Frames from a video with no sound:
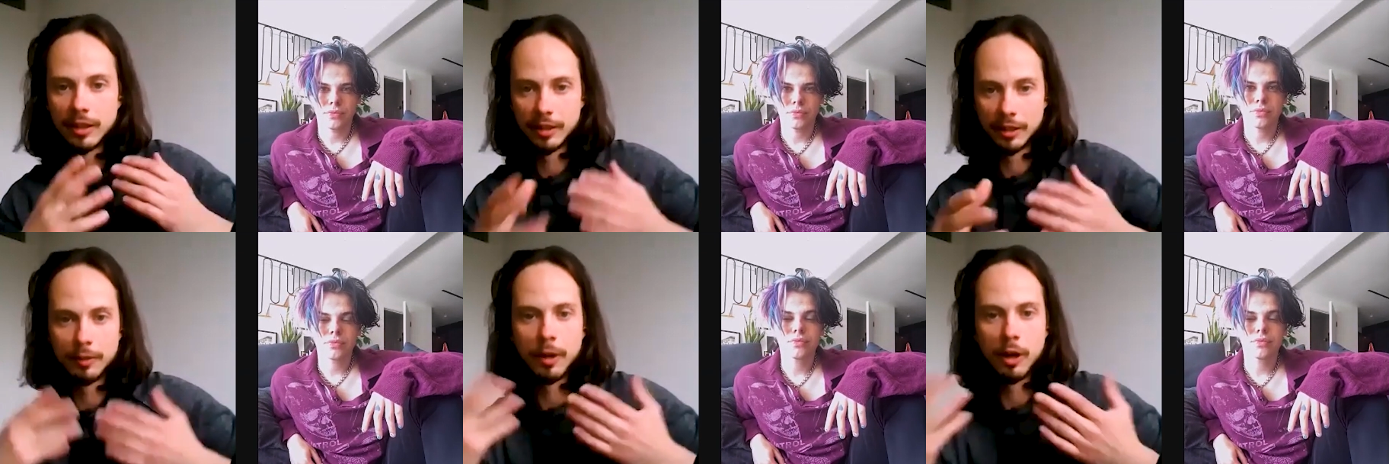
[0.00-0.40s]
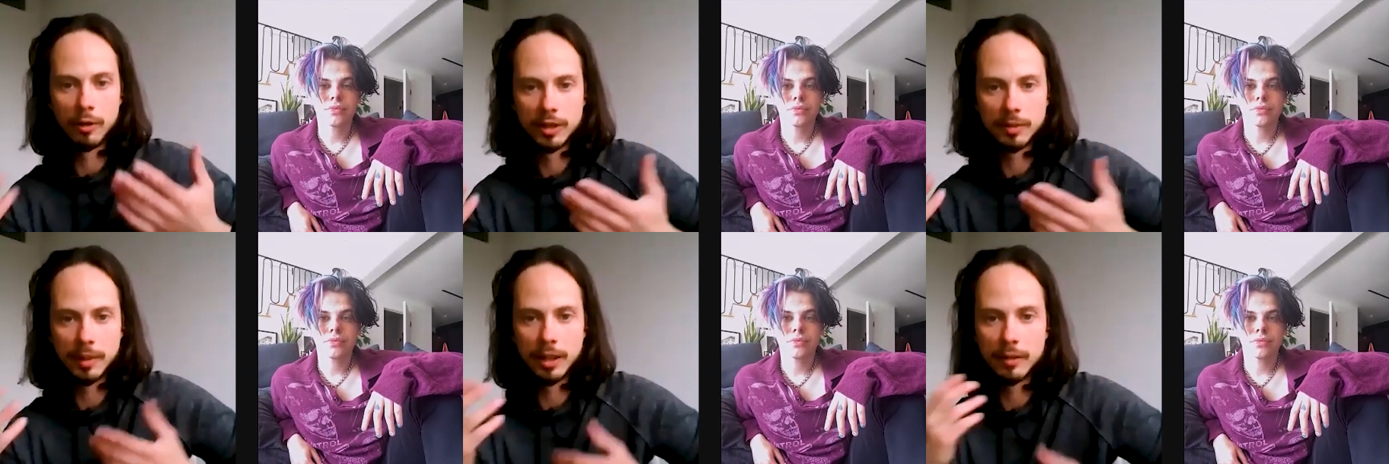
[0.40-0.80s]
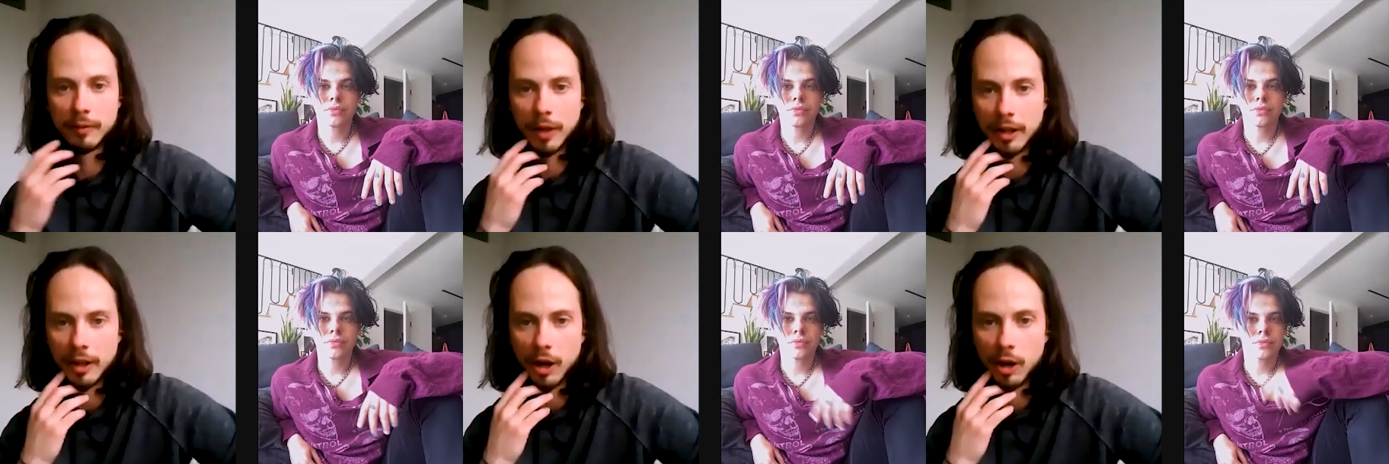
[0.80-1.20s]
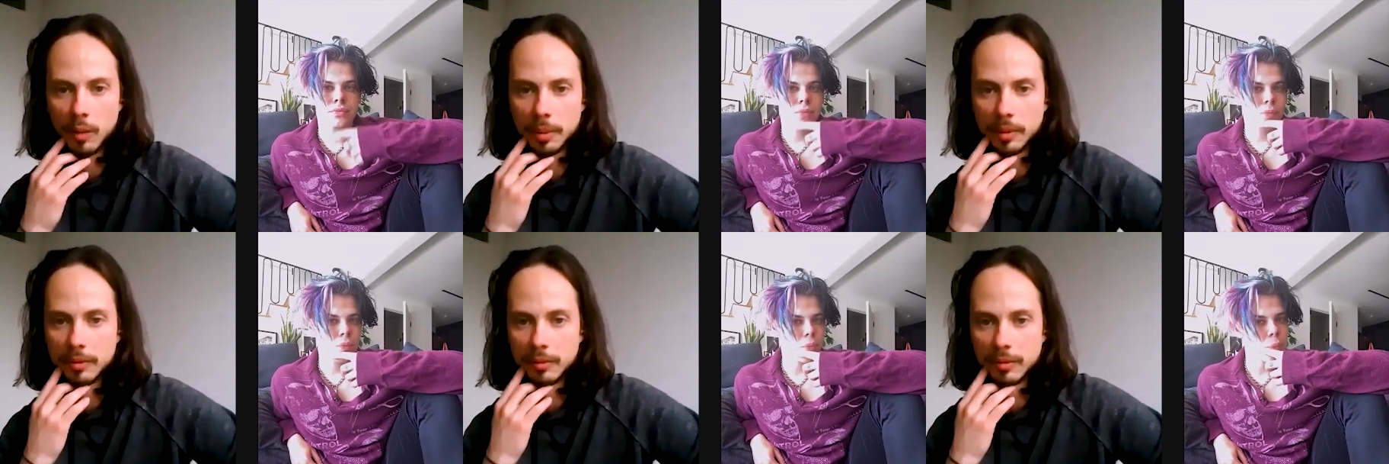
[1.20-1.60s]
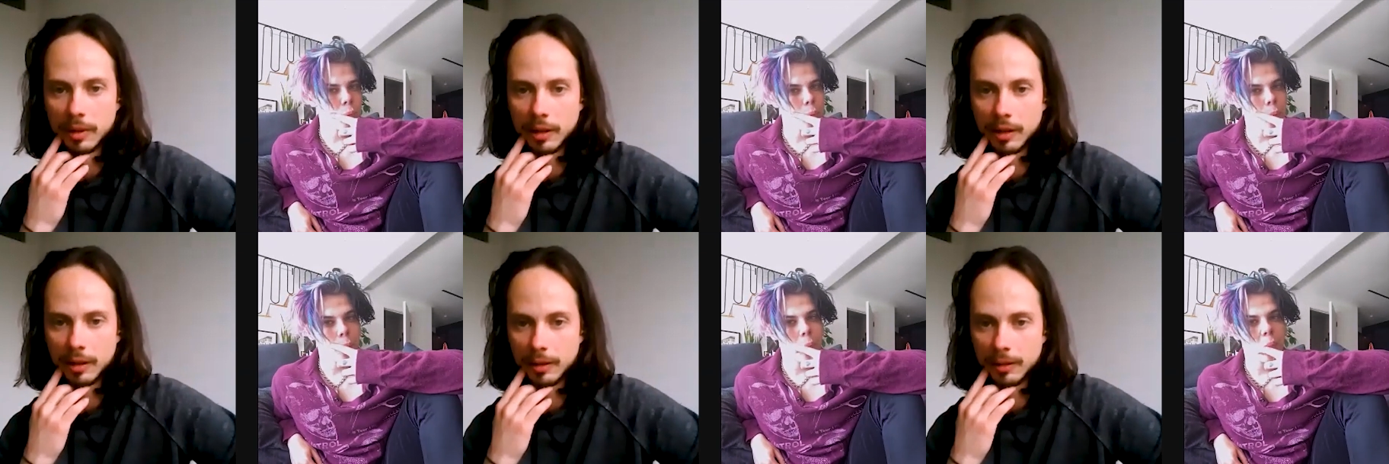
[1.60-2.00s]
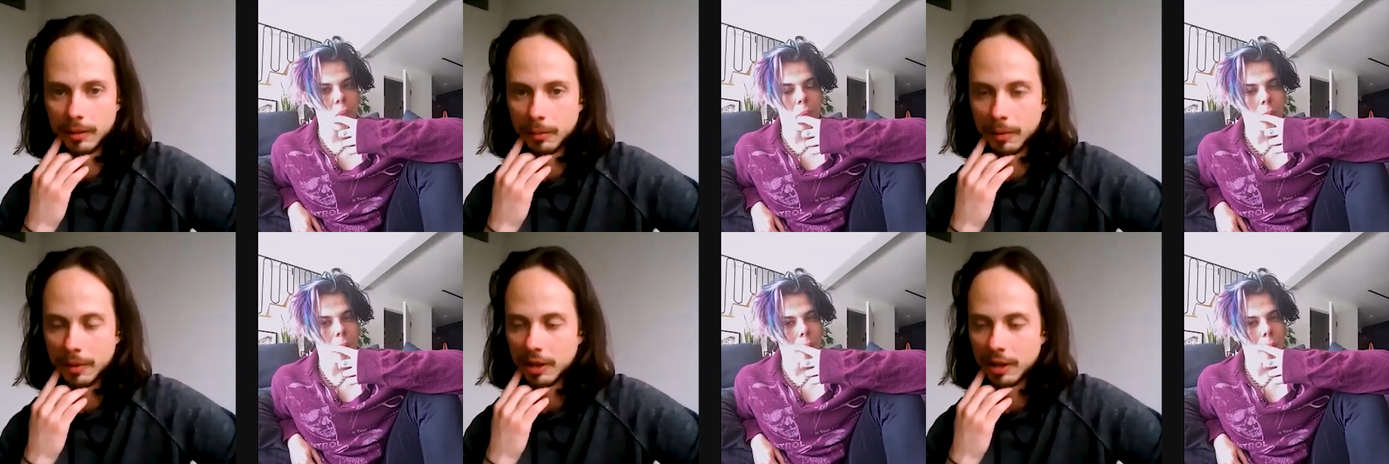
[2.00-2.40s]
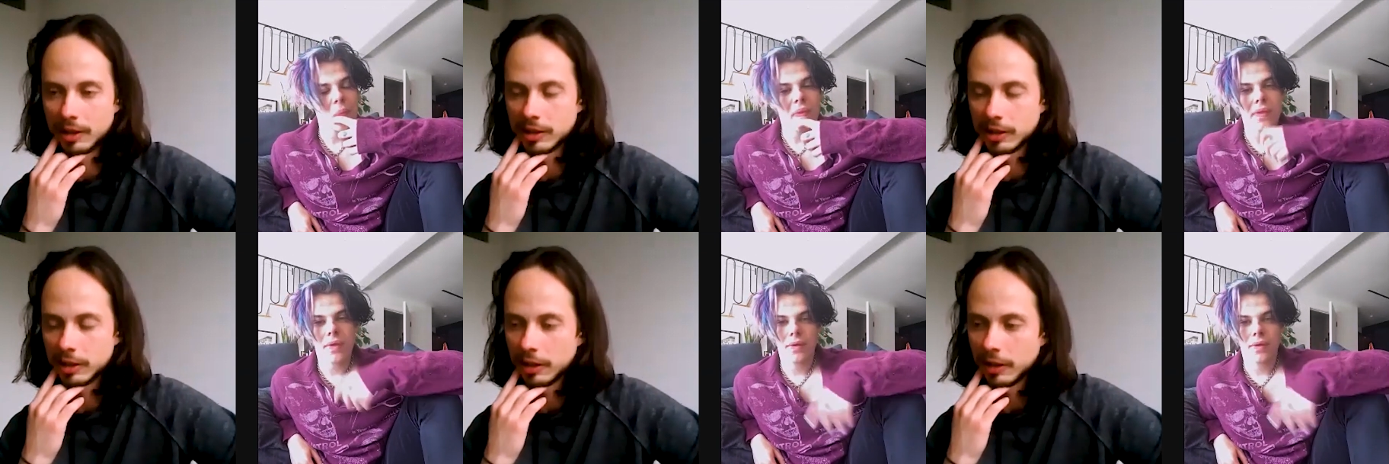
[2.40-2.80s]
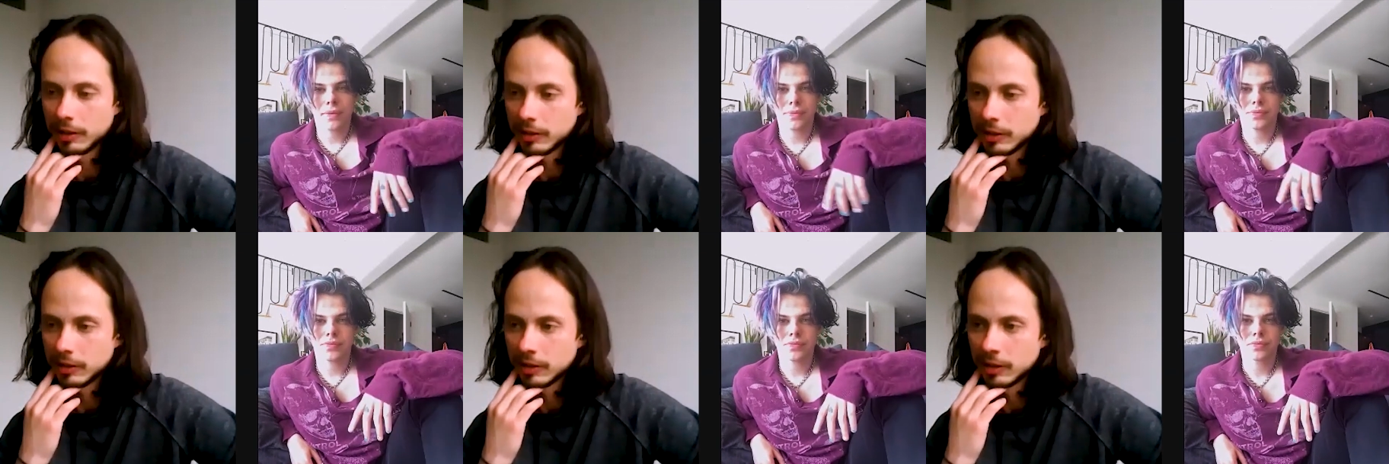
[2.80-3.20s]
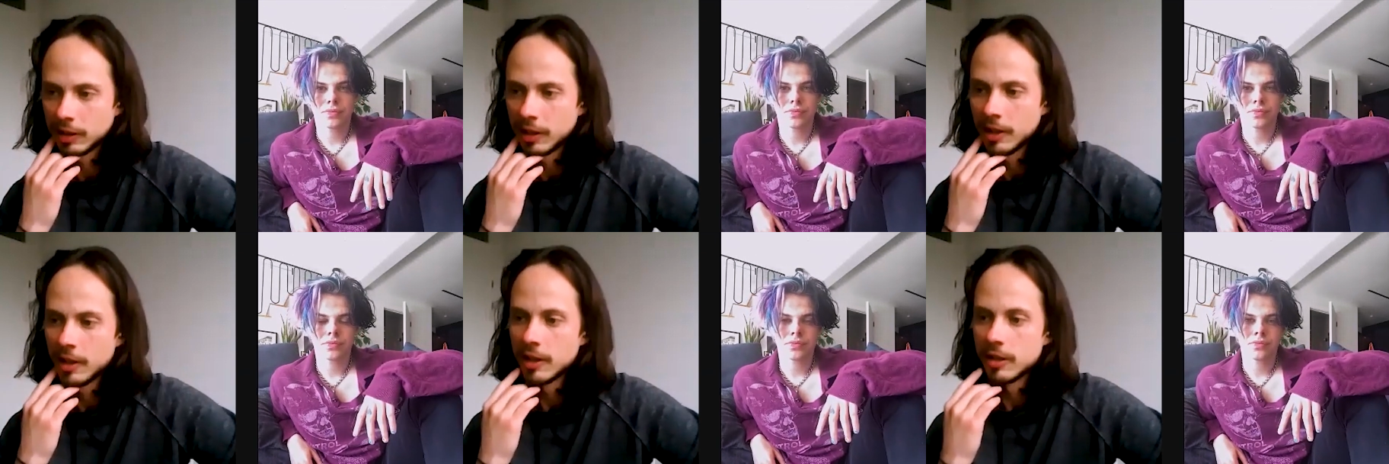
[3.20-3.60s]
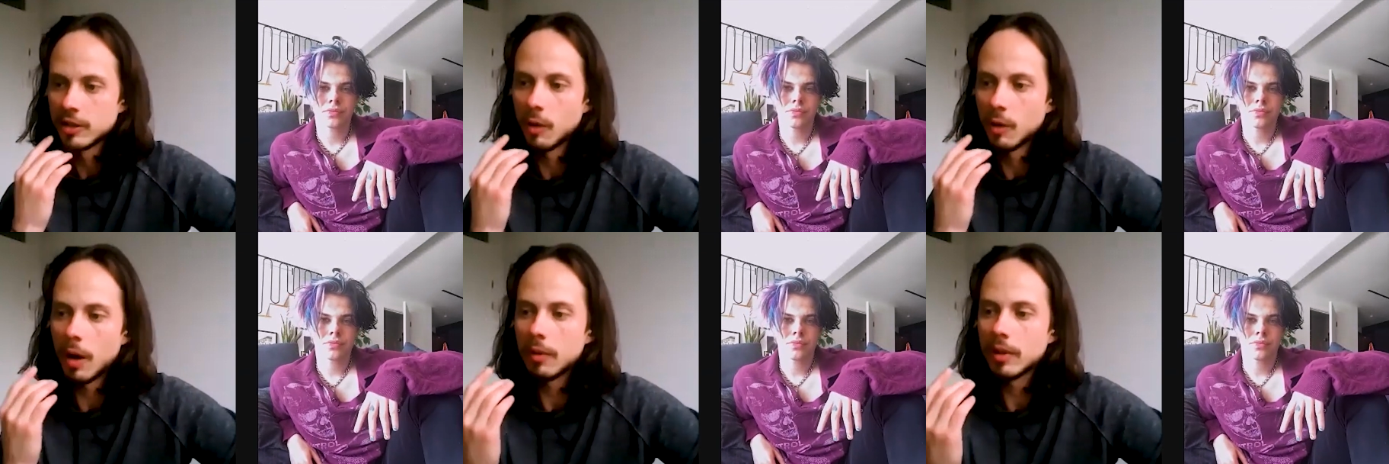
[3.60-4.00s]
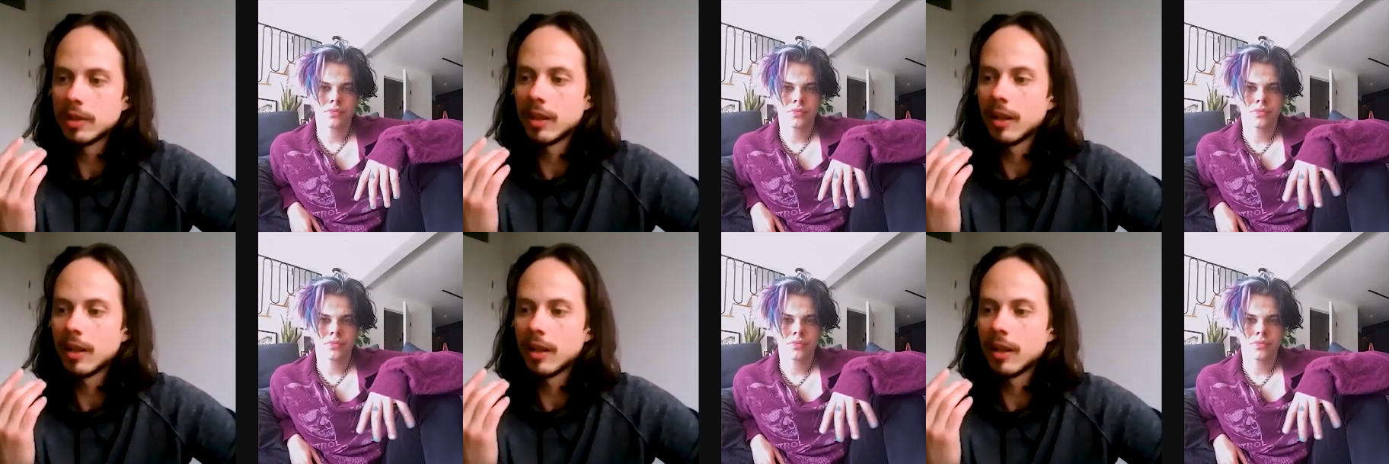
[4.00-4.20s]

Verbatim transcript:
Speaker 1: you've always been very open uh, with your insecurities. So, what was it